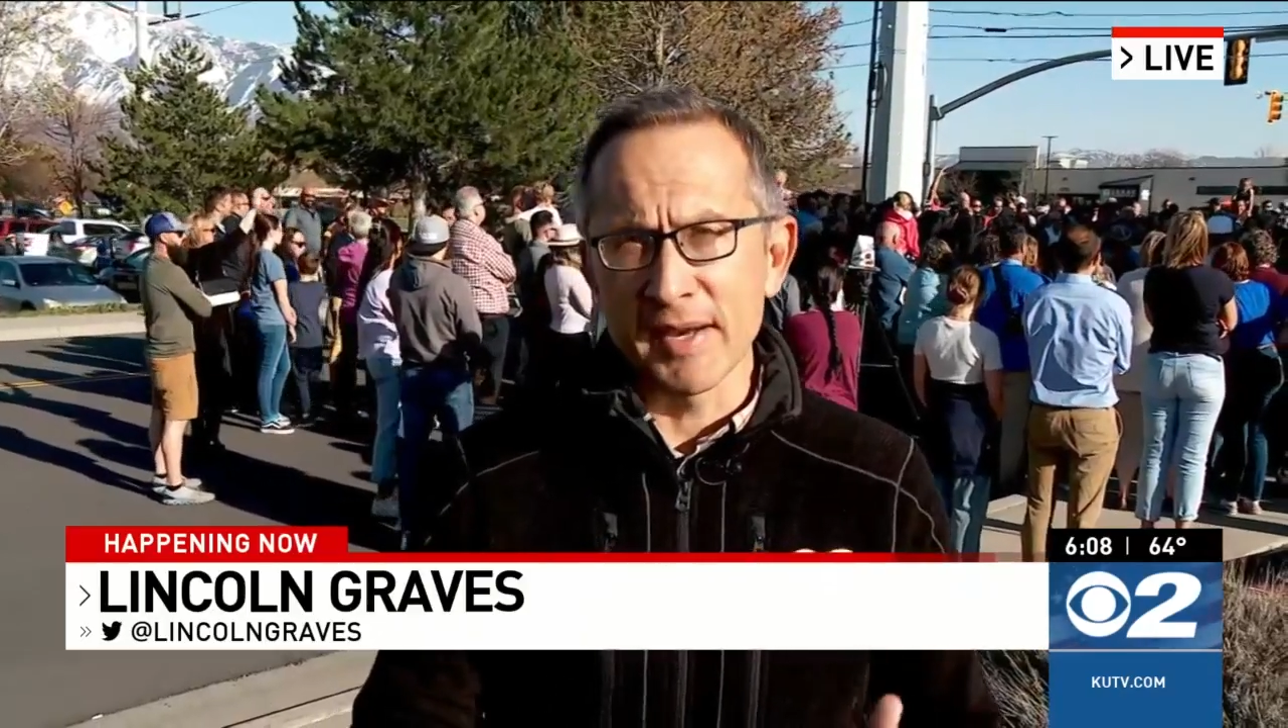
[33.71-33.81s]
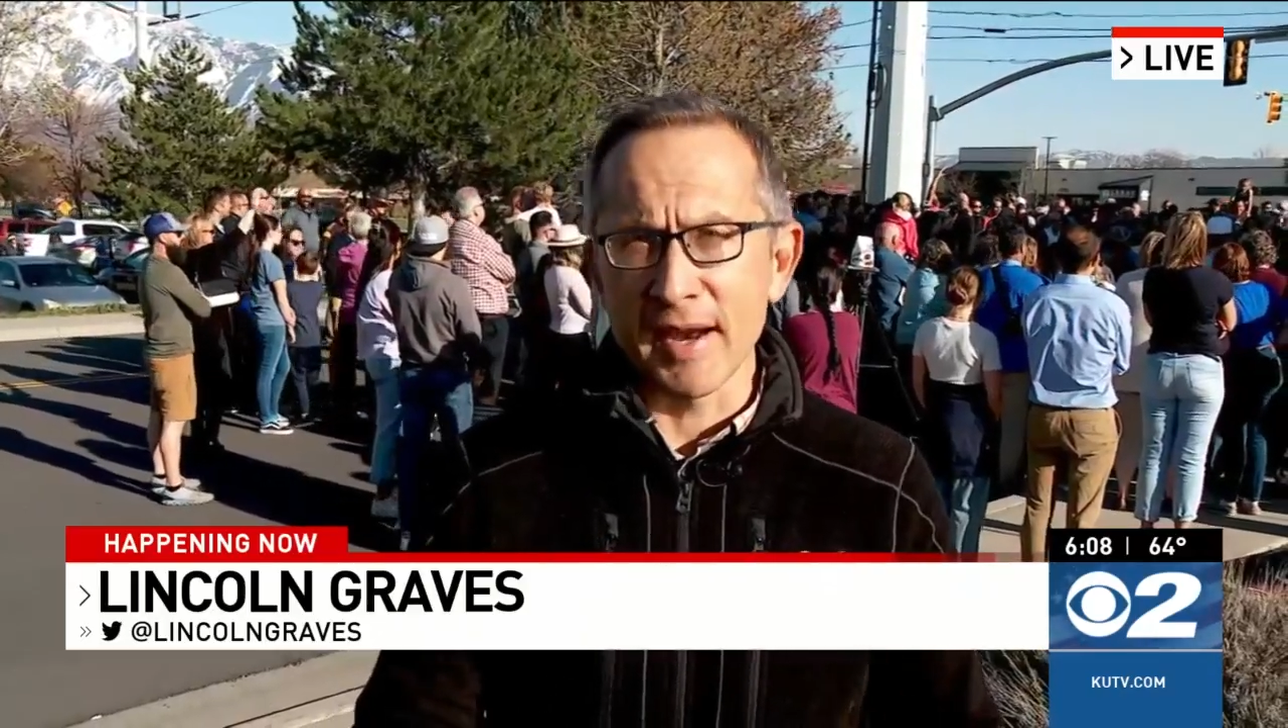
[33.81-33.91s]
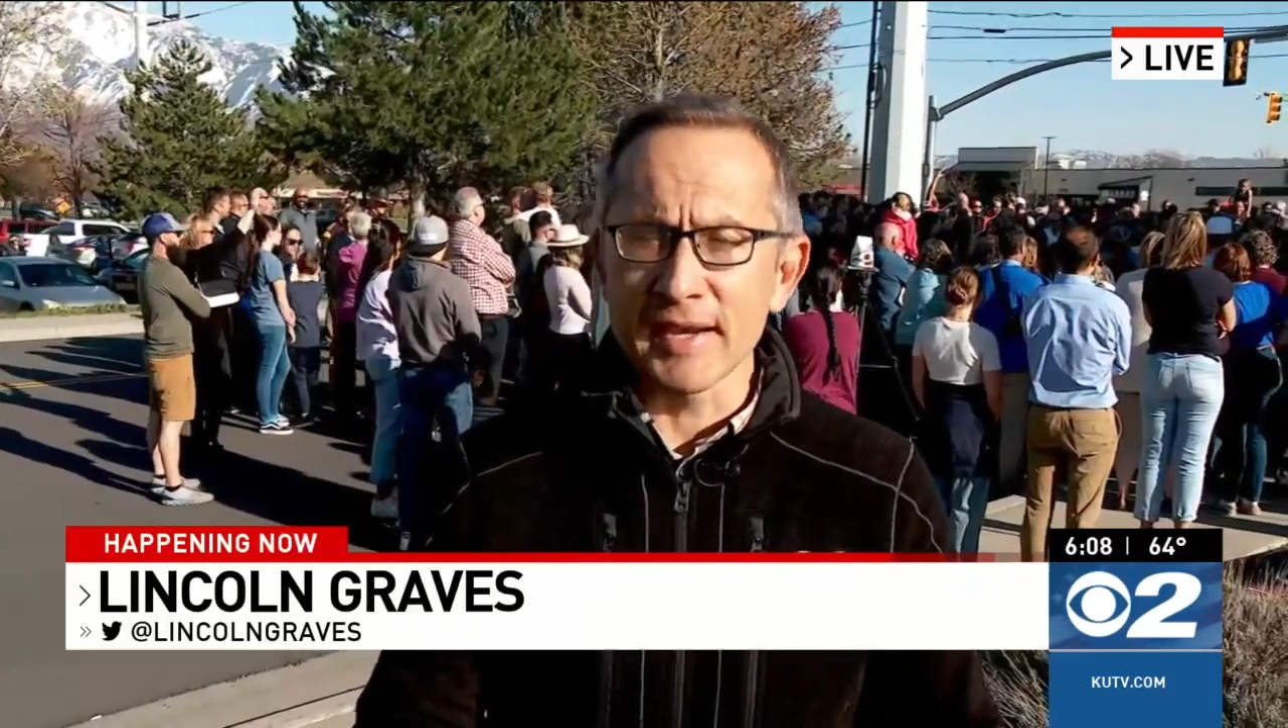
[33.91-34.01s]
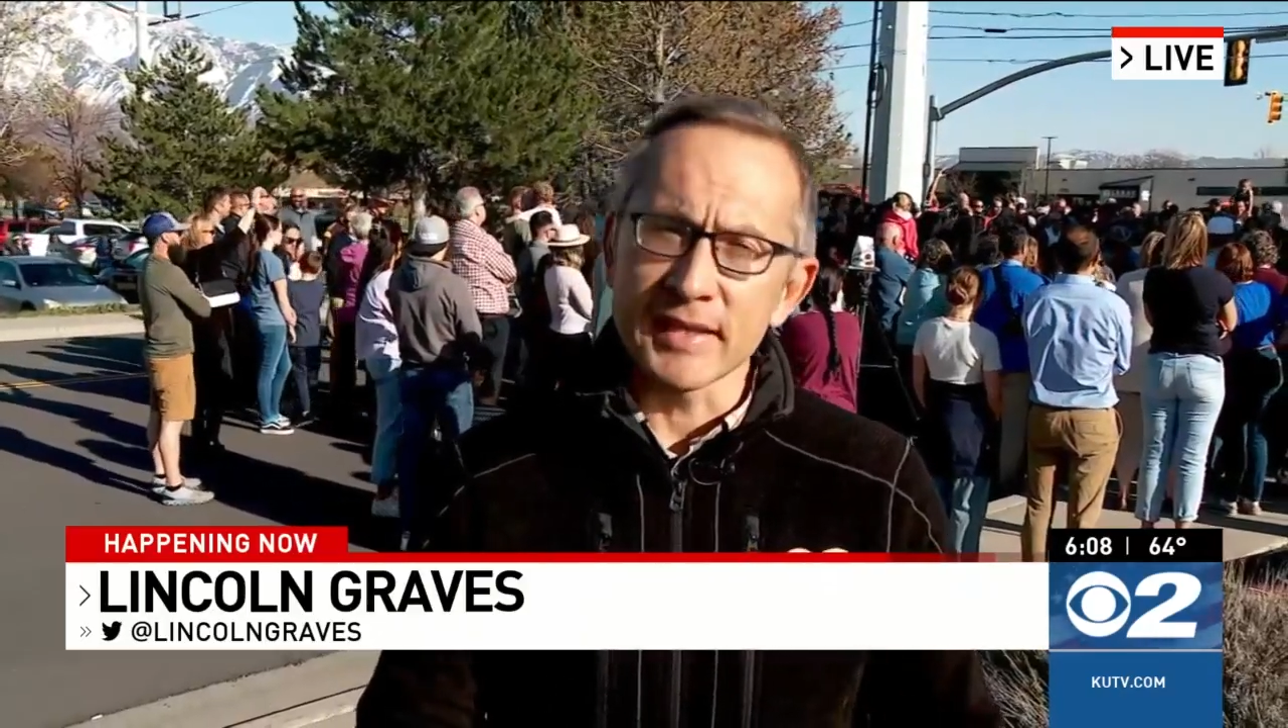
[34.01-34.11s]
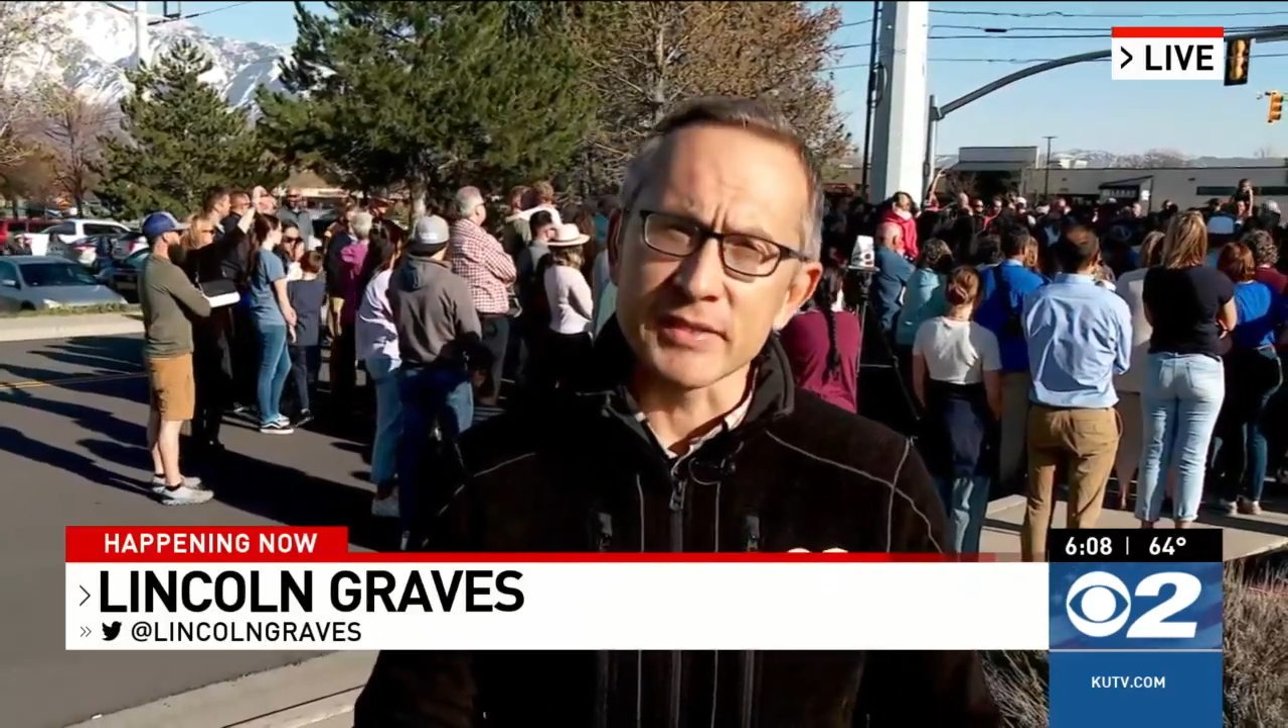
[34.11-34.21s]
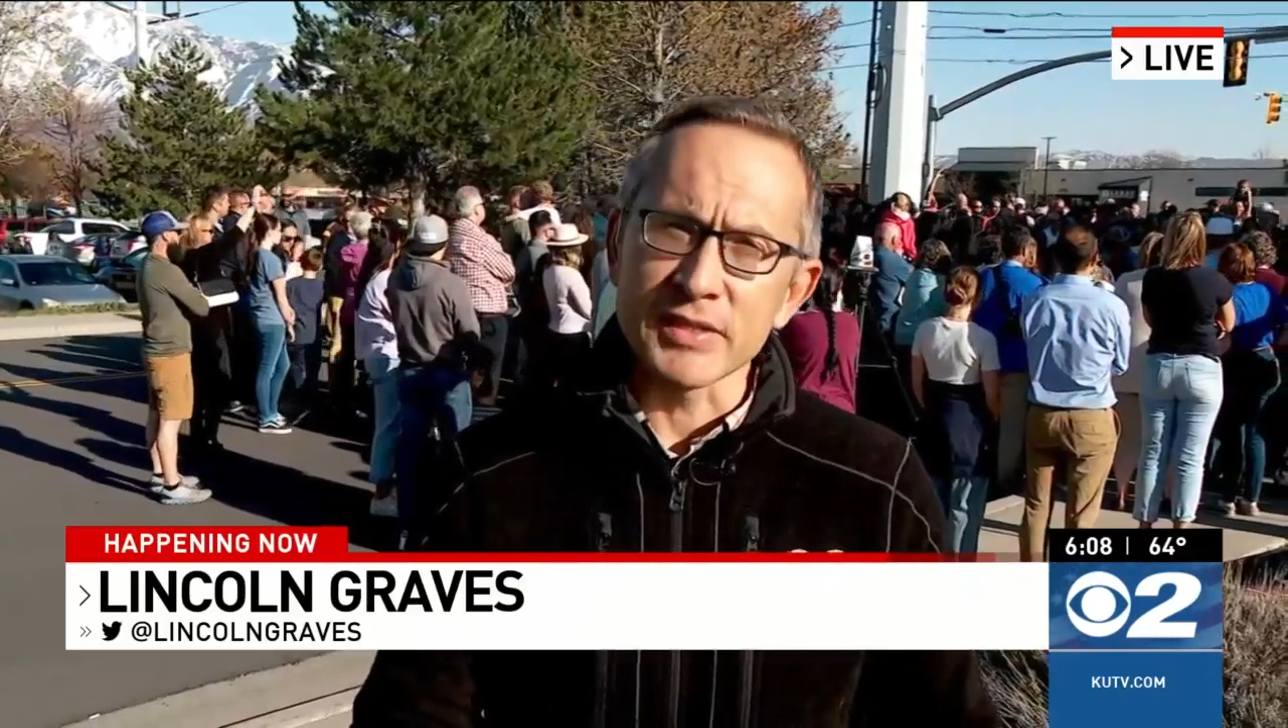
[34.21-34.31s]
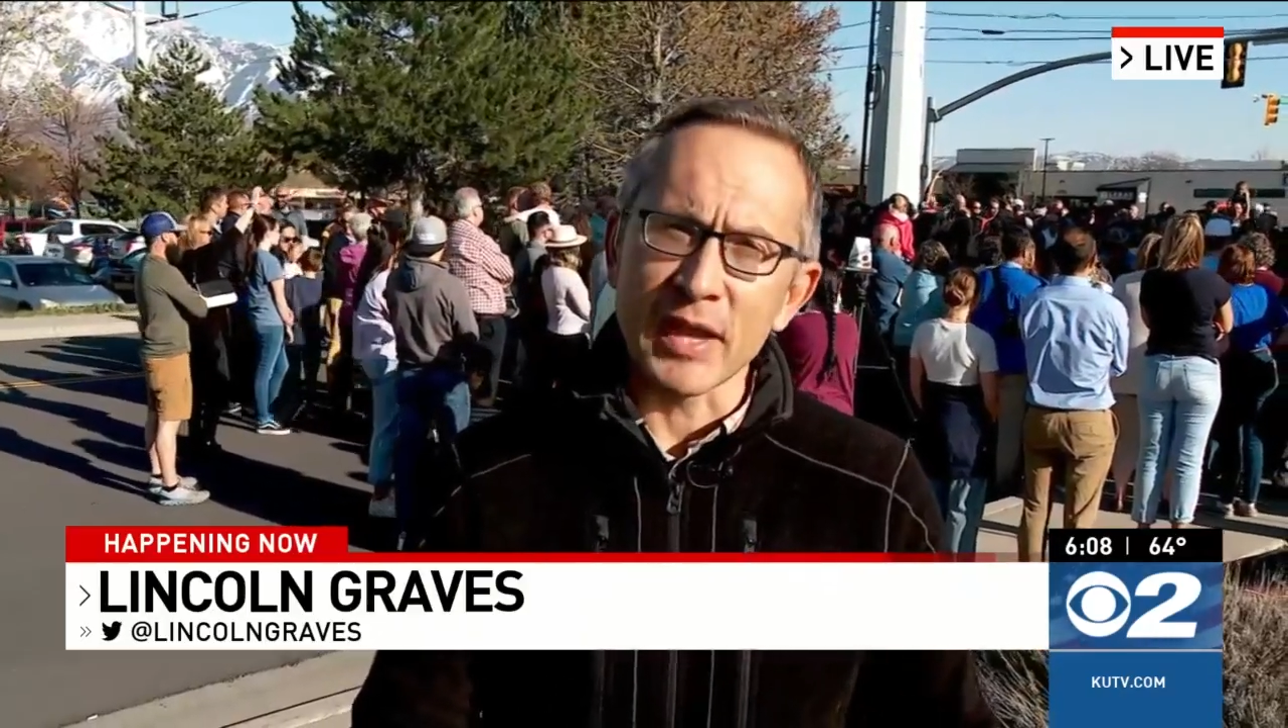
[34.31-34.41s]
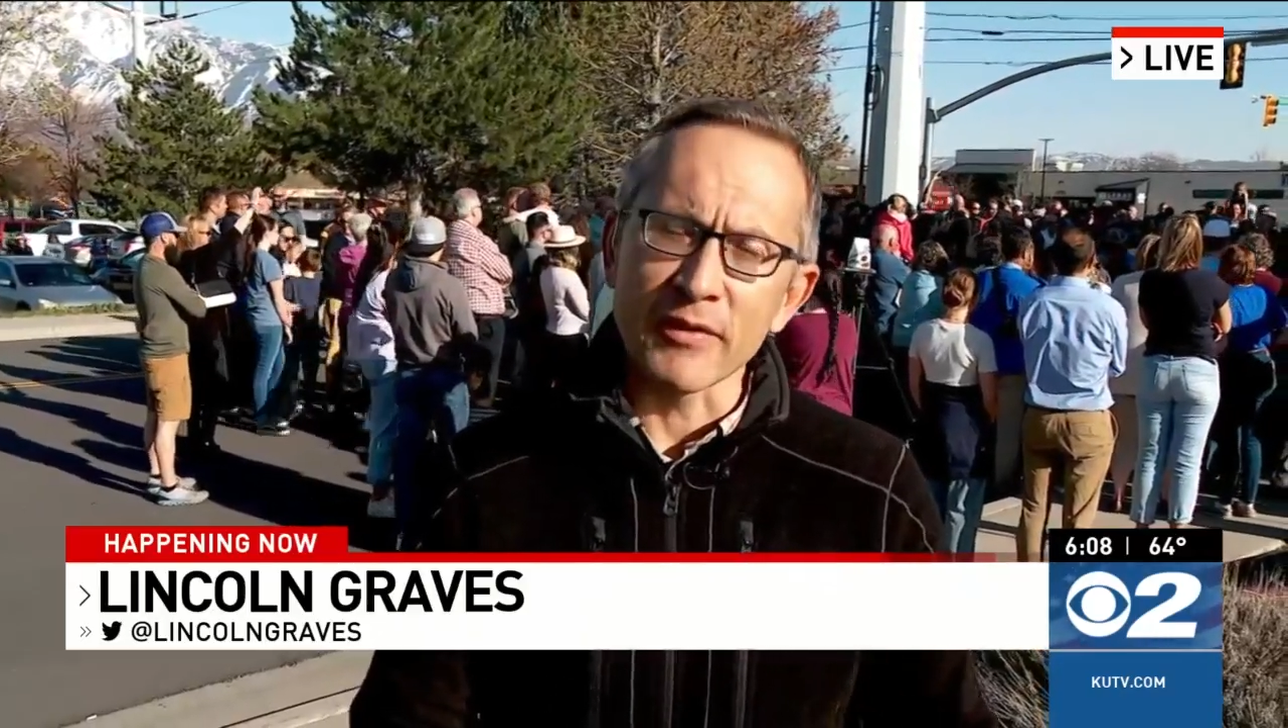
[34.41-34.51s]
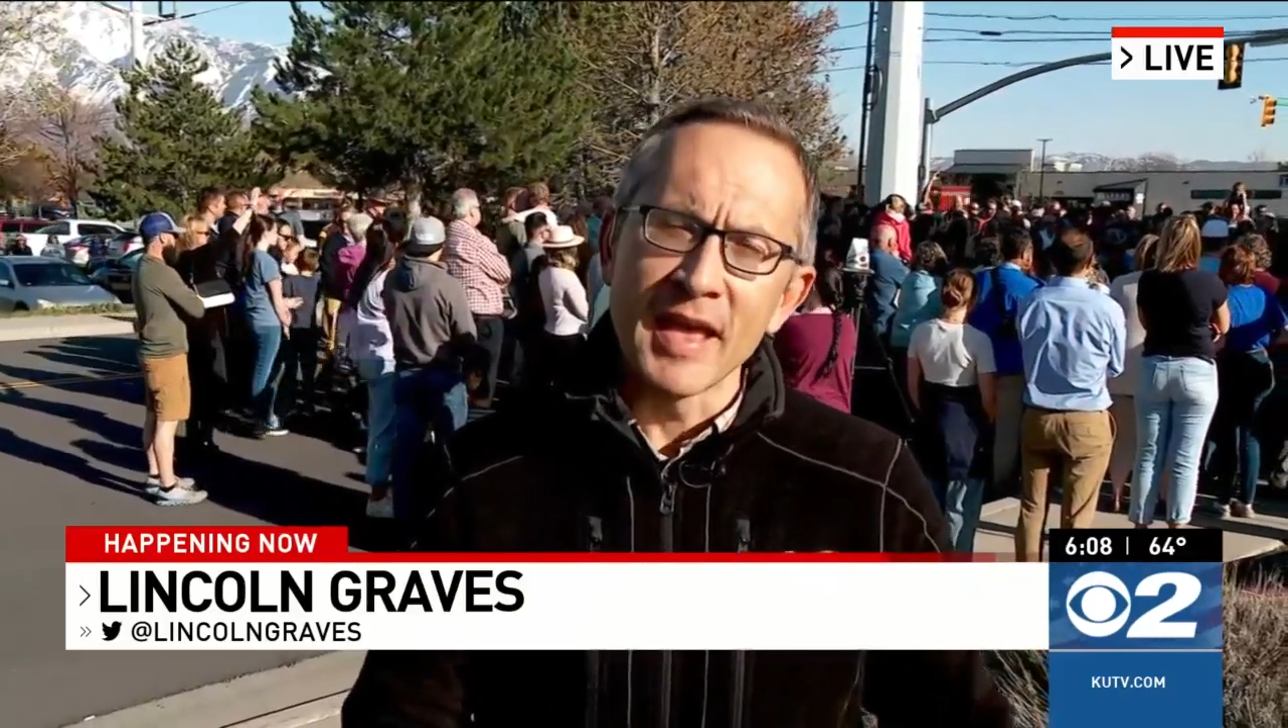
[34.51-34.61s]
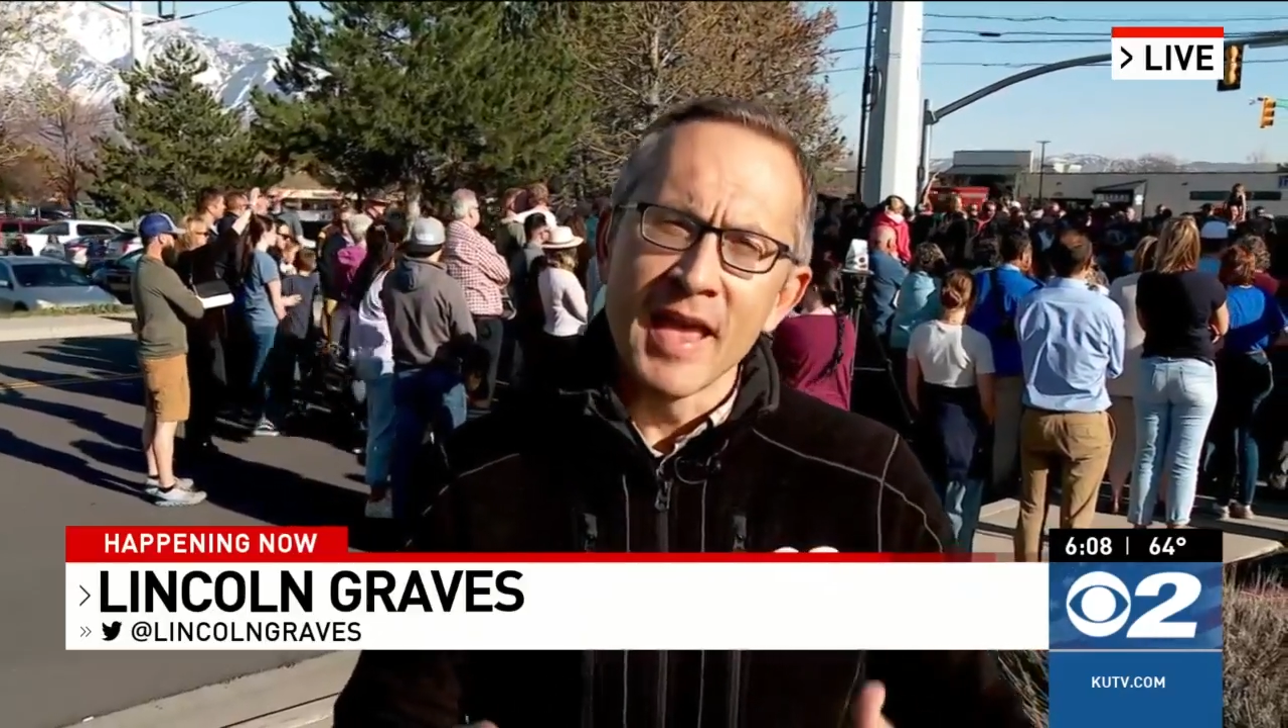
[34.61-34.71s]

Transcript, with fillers: 90th South